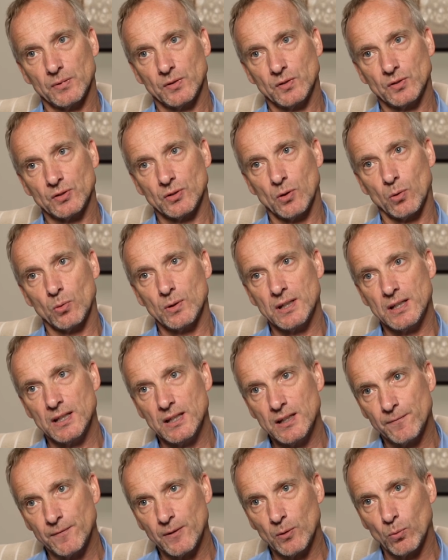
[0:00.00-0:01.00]
So
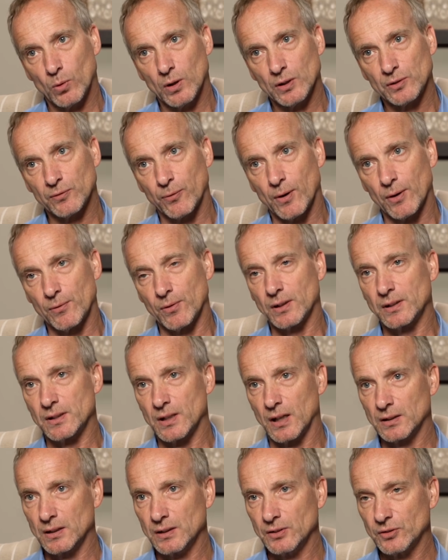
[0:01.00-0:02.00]
if it was Frederick
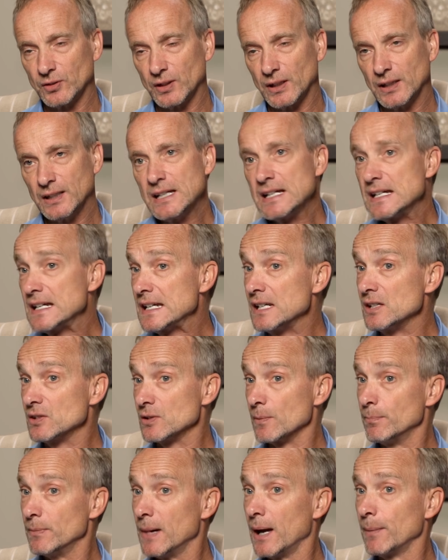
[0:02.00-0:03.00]
Douglass, he's
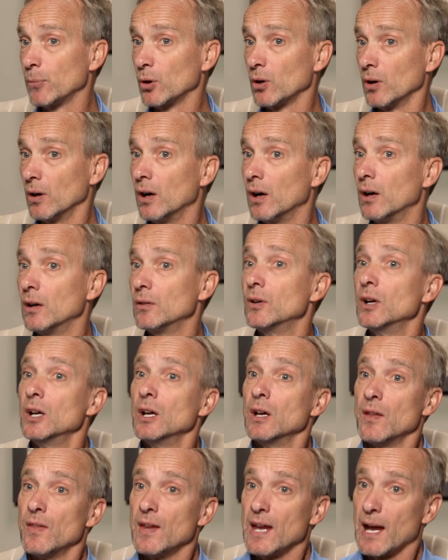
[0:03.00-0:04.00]
a member of
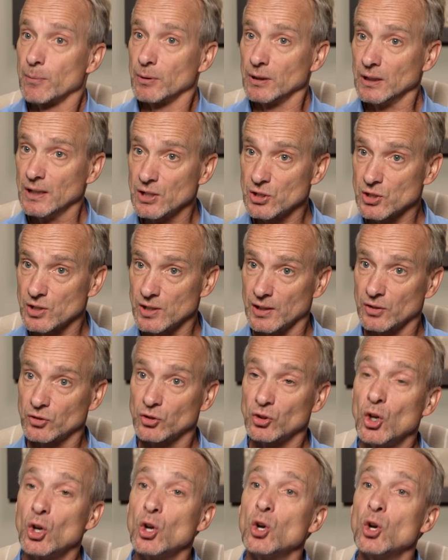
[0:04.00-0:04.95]
the abolitionists